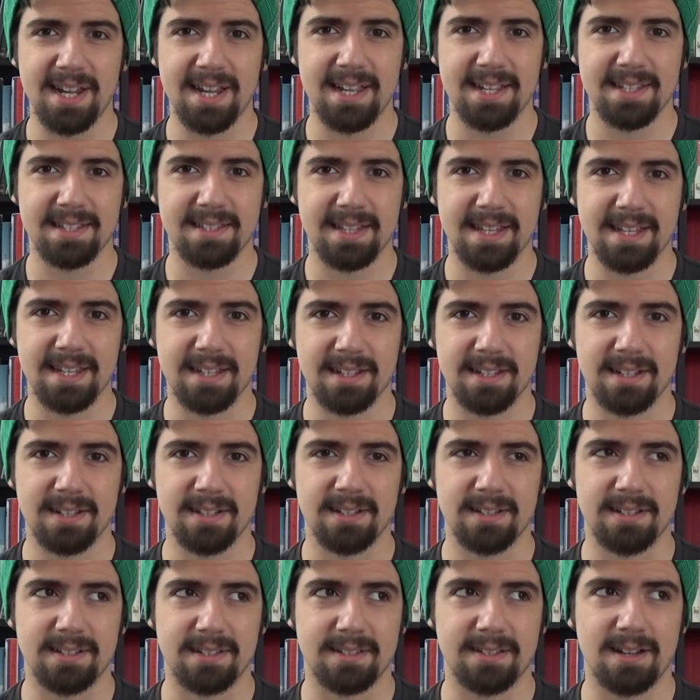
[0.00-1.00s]
as, like,
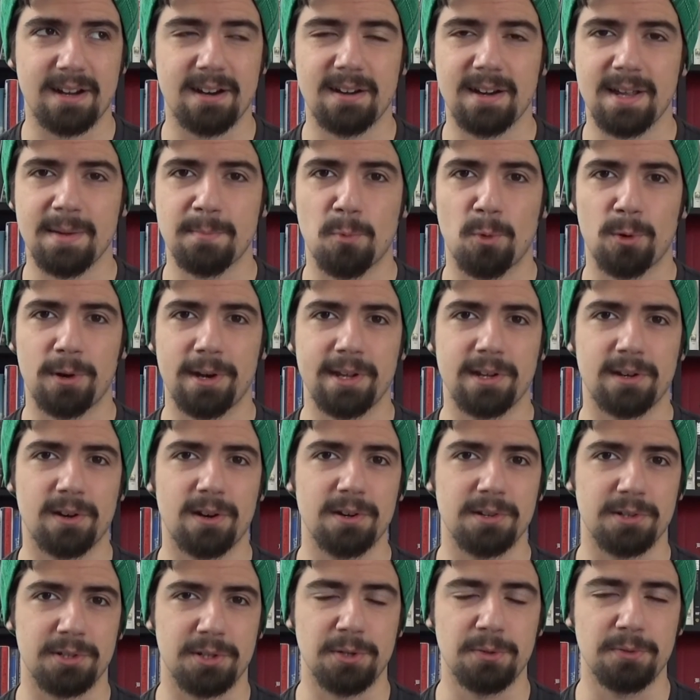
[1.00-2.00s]
a Saturday morning
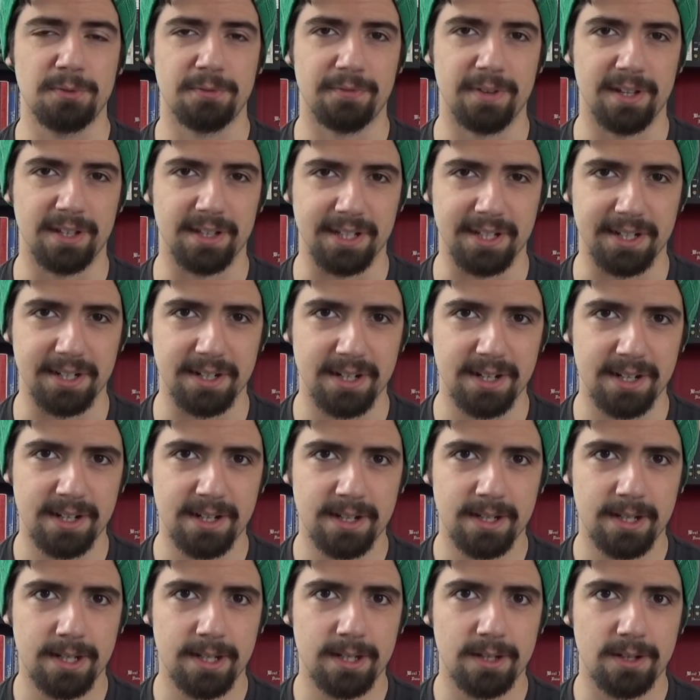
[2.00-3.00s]
cartoon villain.
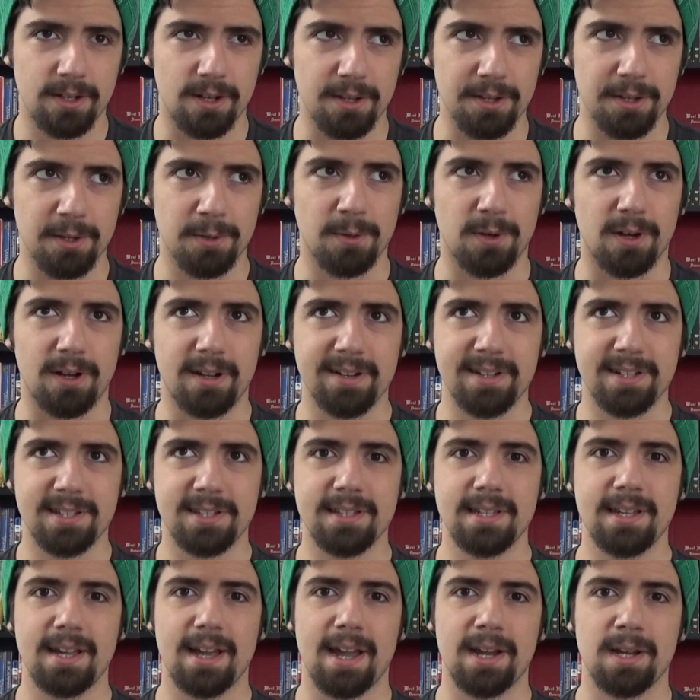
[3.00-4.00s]
Although,
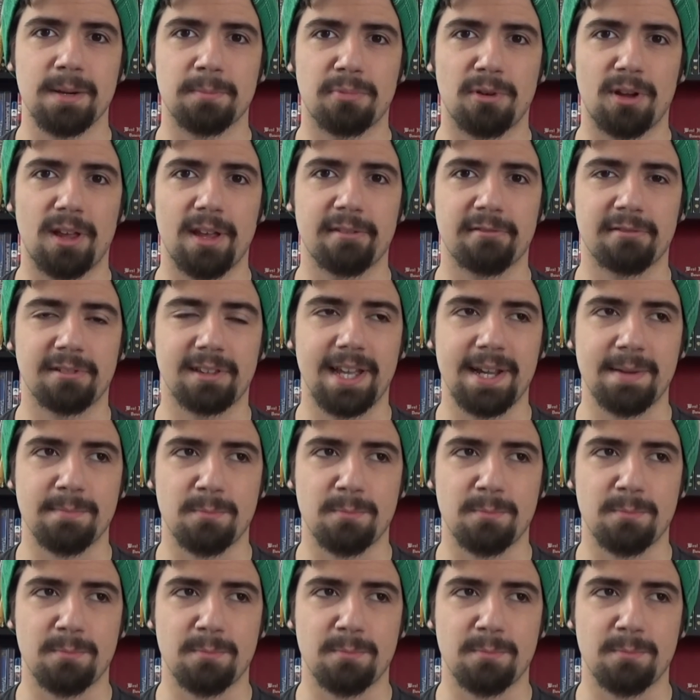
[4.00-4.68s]
honestly, I could probably relate